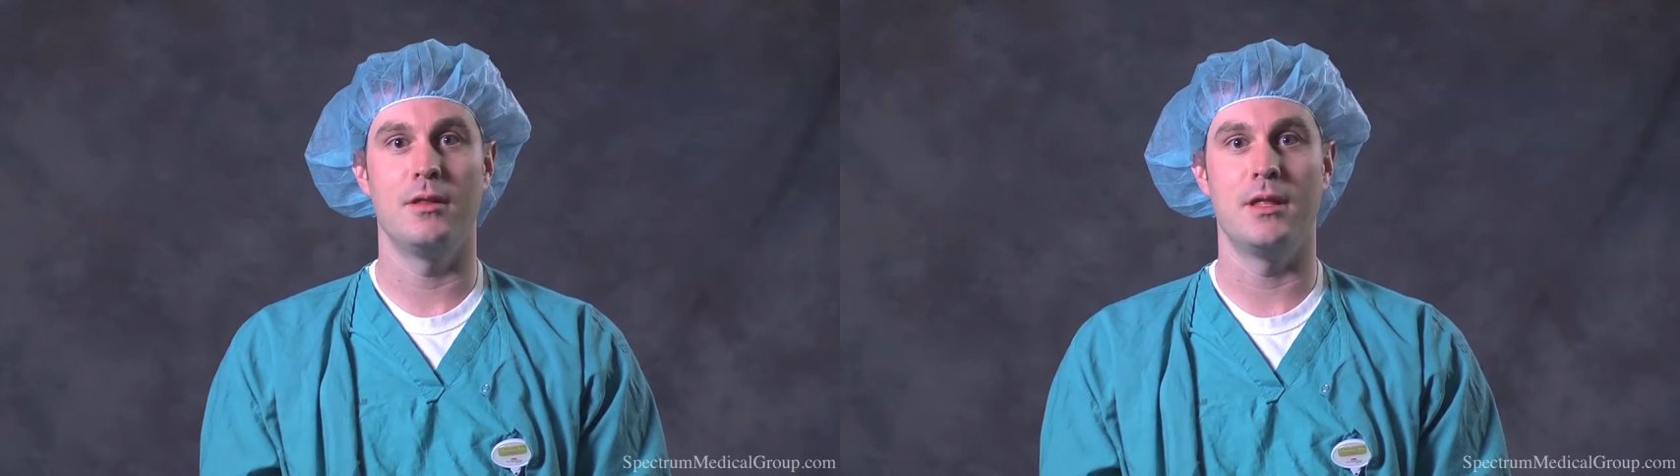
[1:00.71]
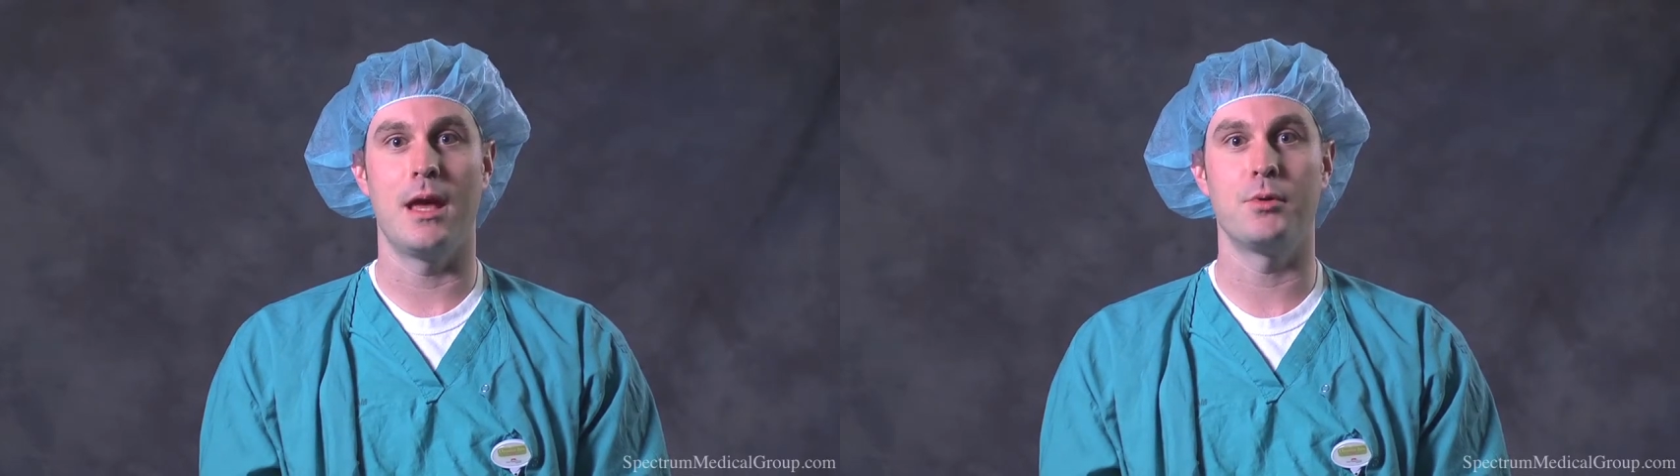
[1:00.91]

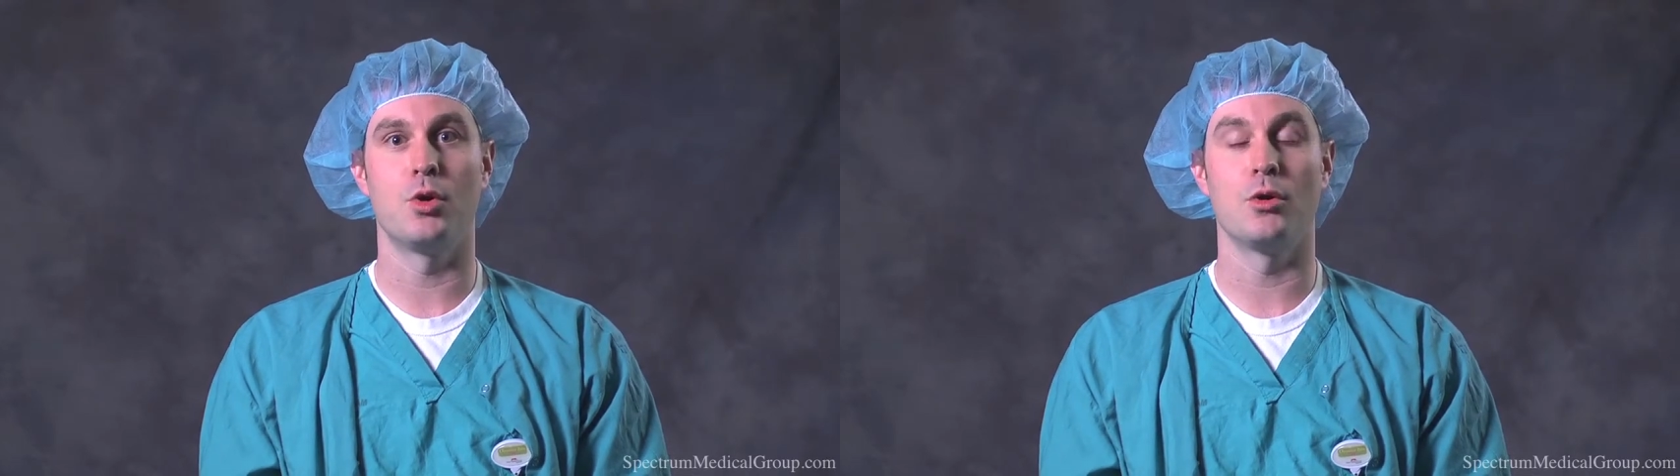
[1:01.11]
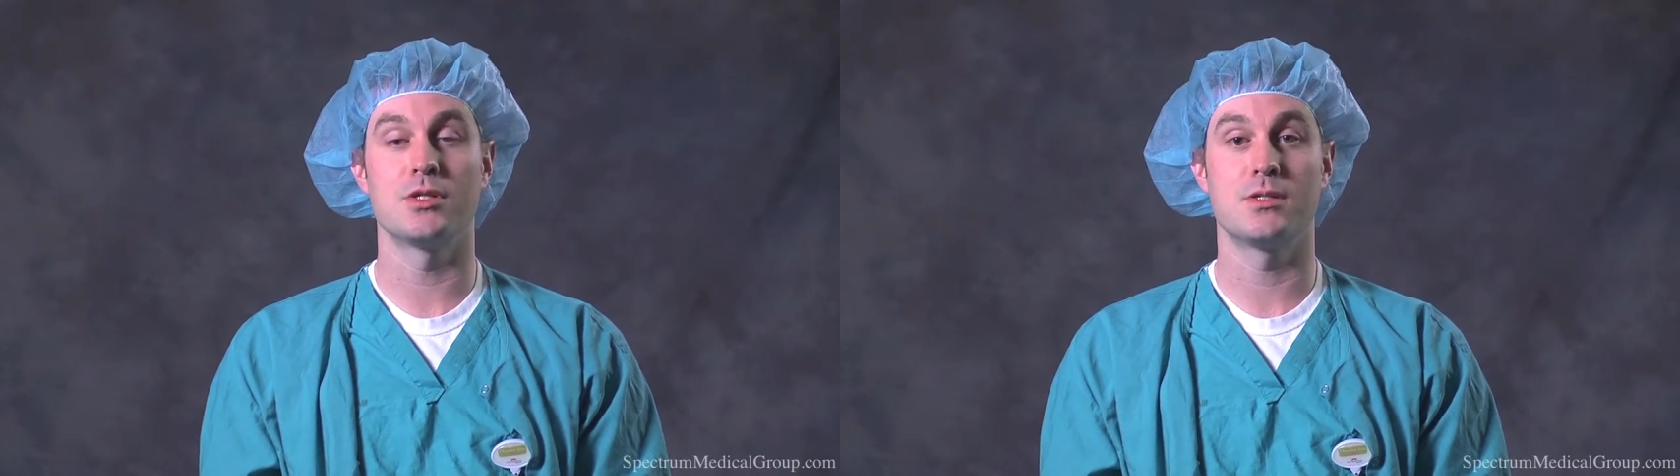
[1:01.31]
in the
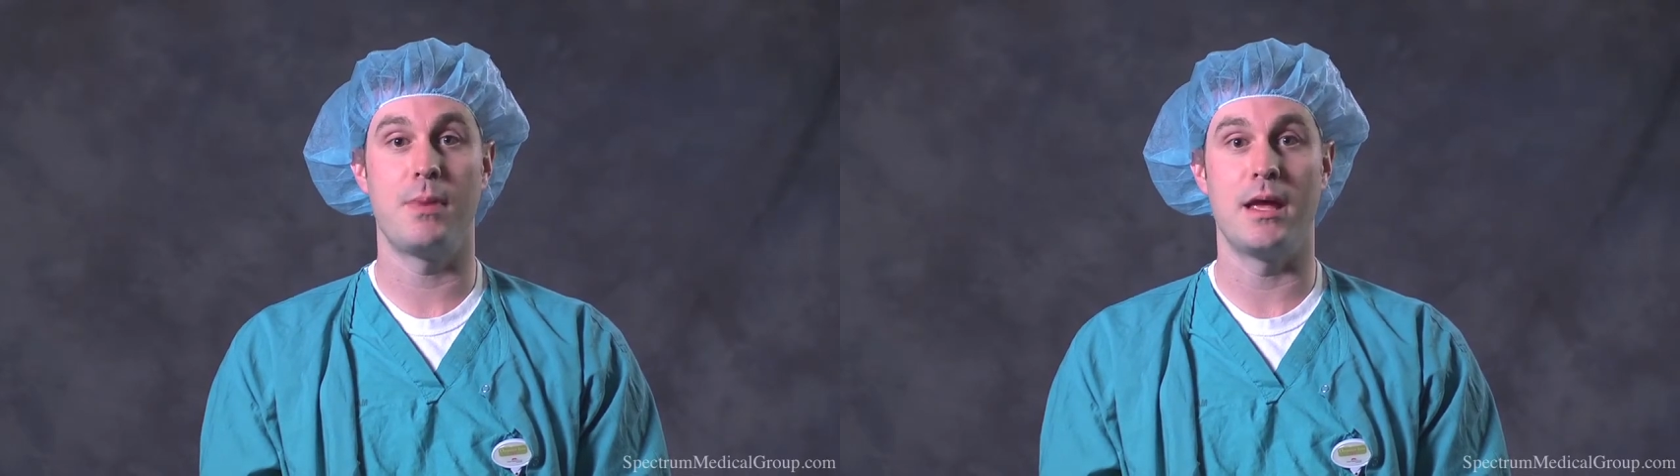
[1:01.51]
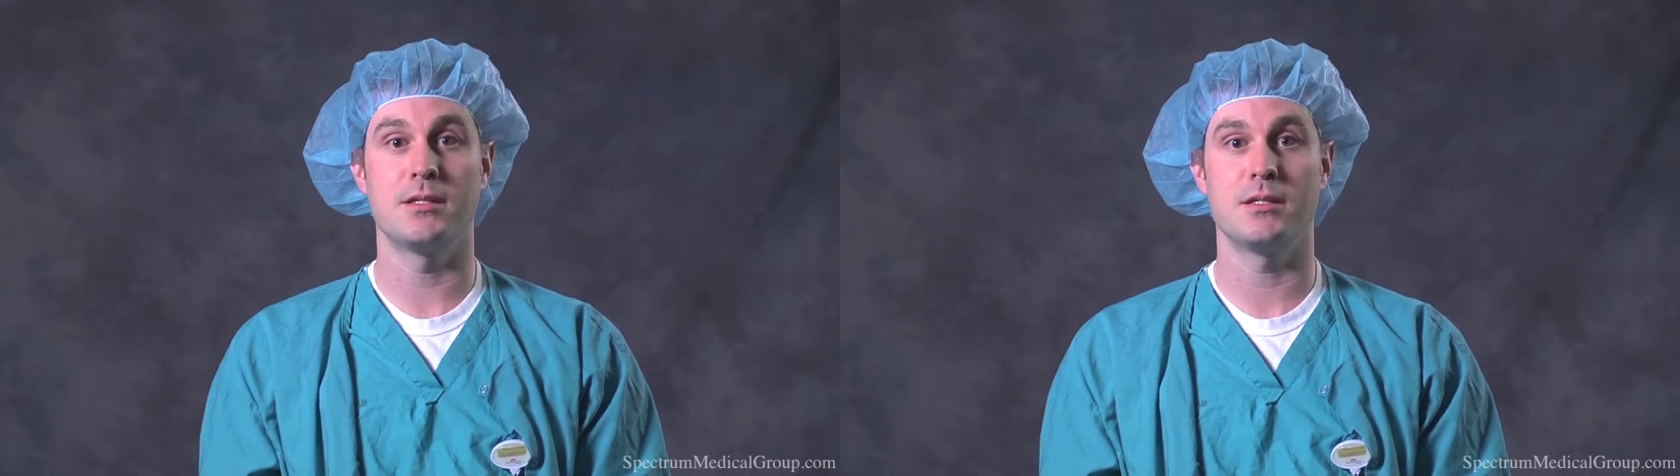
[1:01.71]
epidural
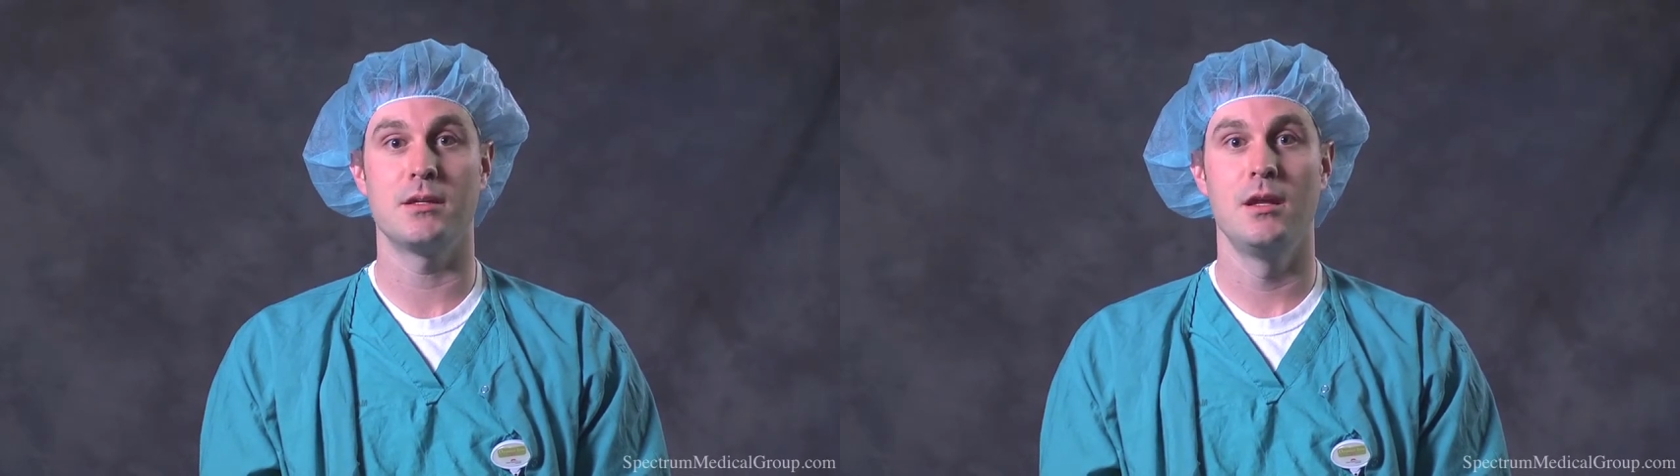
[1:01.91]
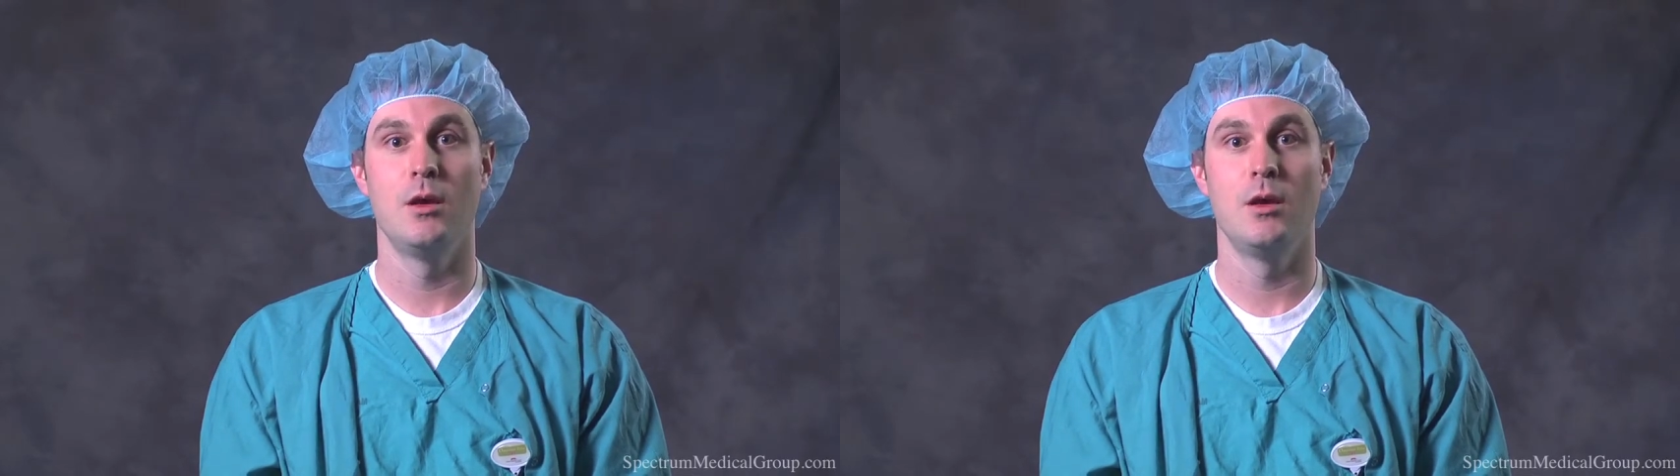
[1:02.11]
space,